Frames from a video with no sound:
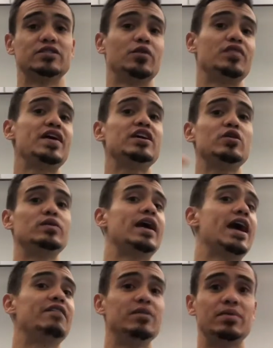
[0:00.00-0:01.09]
So thank you
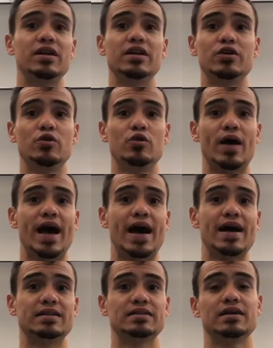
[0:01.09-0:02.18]
to everybody who
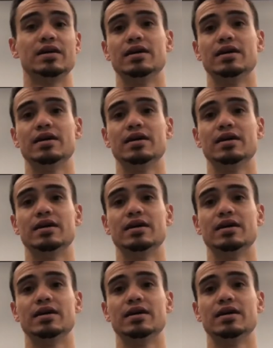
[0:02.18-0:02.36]
has